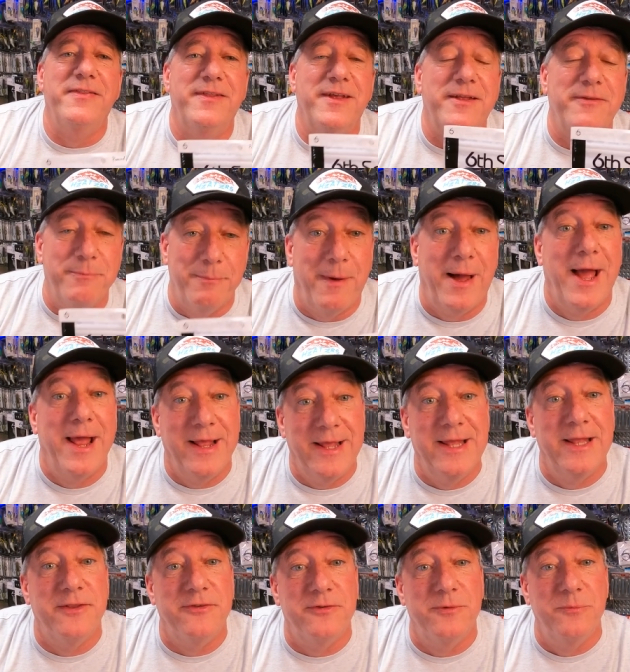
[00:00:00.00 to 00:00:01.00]
that
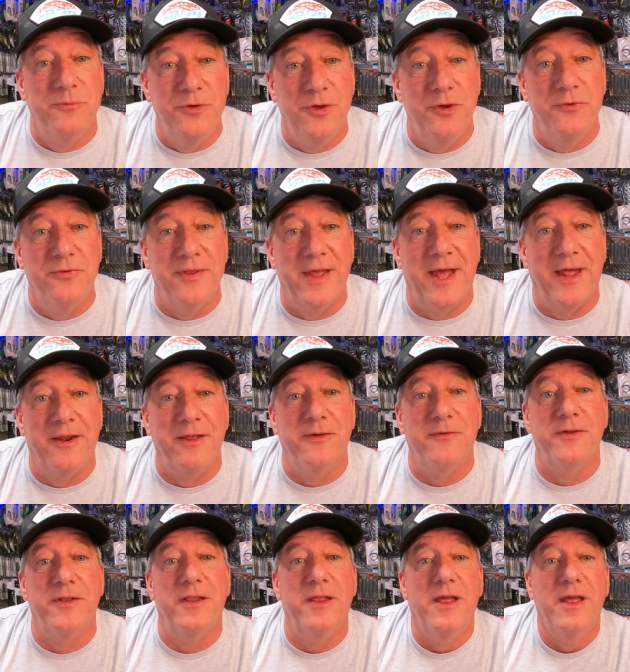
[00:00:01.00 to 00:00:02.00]
might get some use out
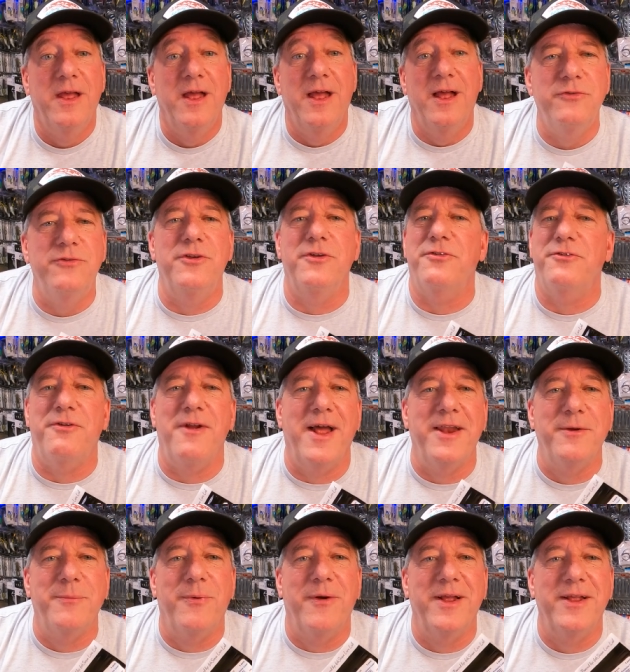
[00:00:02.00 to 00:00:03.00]
of it. Just
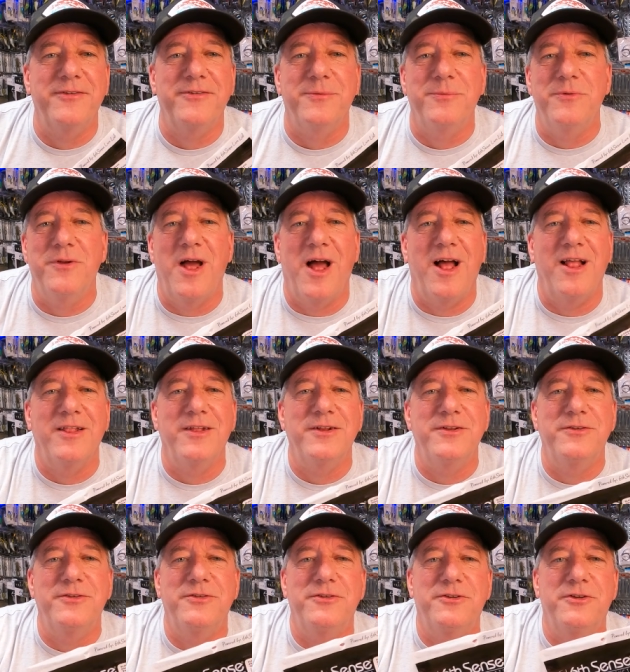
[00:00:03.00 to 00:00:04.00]
trying to bring some
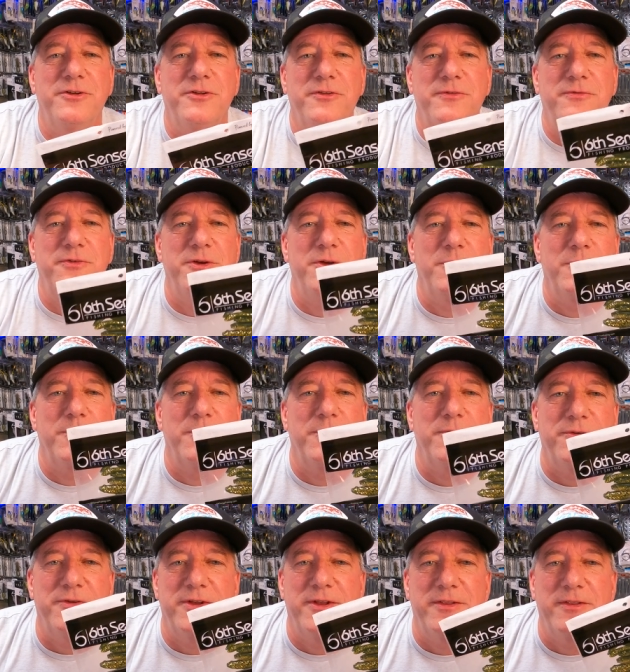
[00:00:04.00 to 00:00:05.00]
knowledge to the
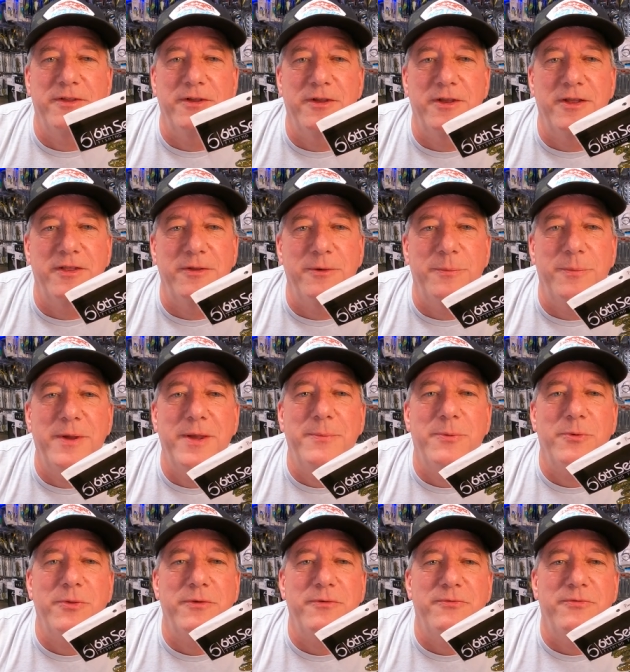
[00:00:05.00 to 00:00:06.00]
viewers and the
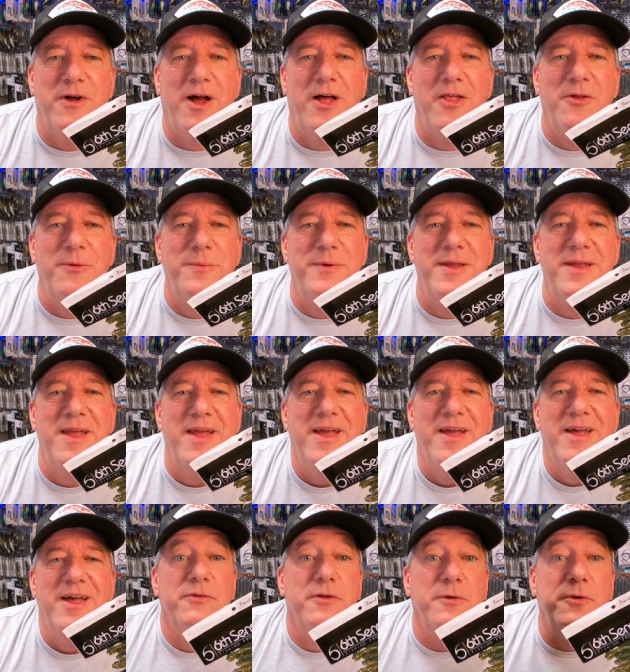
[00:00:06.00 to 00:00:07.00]
people that follow me.
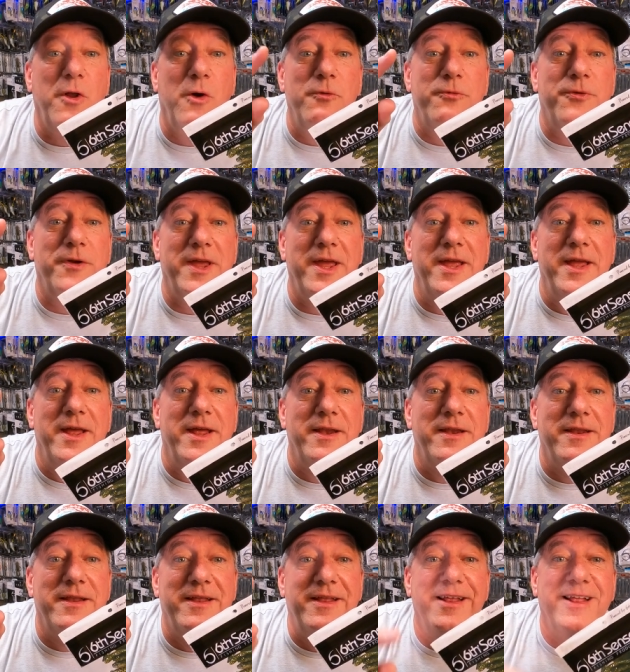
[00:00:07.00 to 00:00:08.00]
So don't forget,
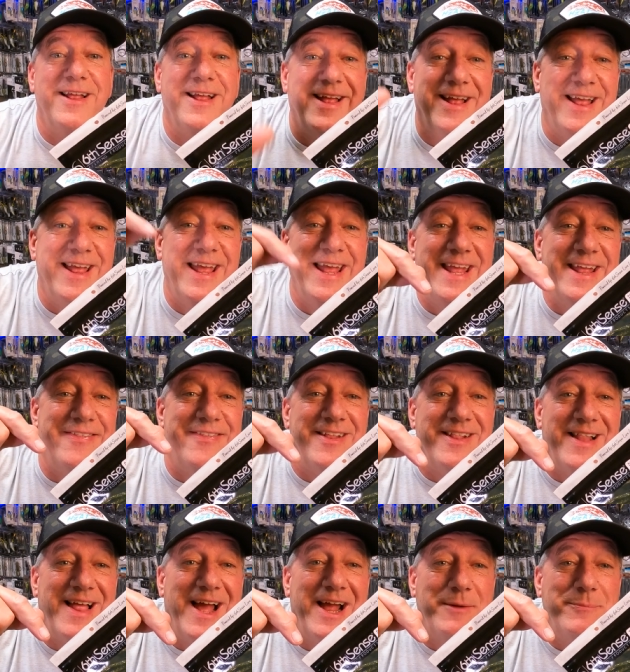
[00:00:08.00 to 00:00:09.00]
hit
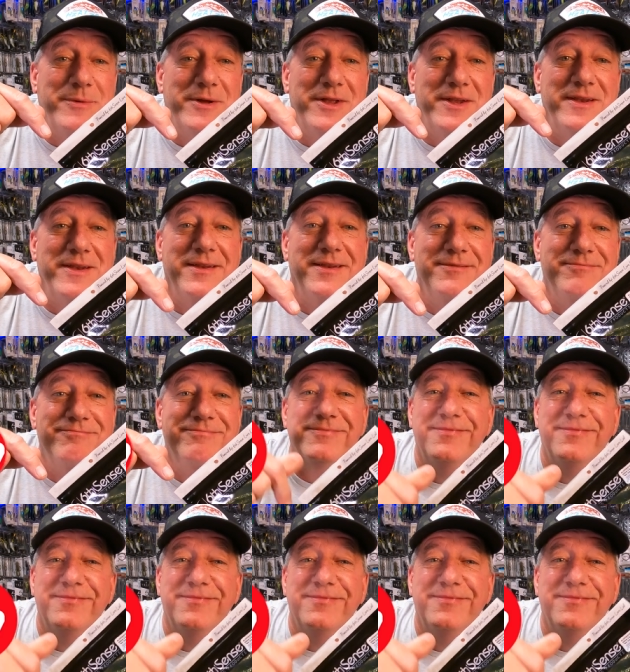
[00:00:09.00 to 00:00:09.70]
the like button.